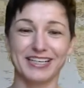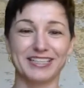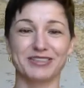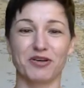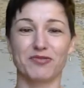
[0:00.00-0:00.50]

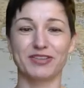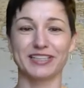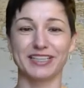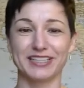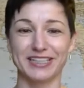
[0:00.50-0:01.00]
is hopefully
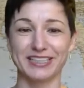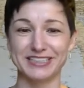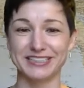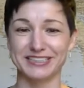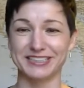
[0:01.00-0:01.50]
a little
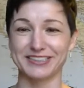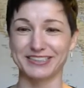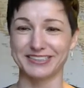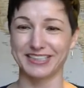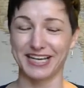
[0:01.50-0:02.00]
easier to
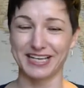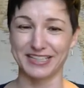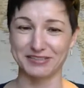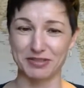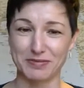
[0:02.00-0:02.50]
say
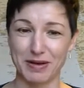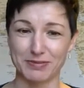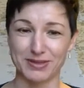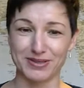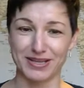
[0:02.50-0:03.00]
and
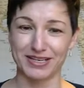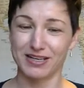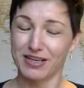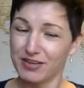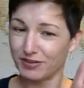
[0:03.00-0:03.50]
remember than
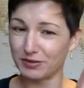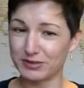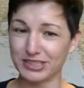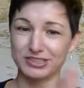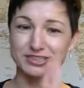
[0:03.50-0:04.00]

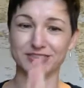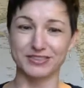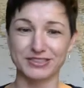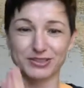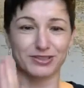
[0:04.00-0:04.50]
Foundations of
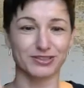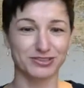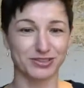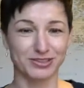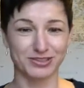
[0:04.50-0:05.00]

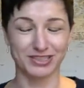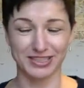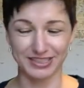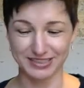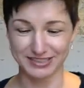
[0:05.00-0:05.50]
Intercultural
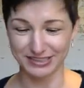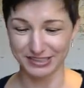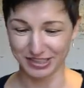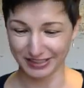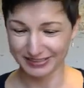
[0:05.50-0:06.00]
Learning and Teaching.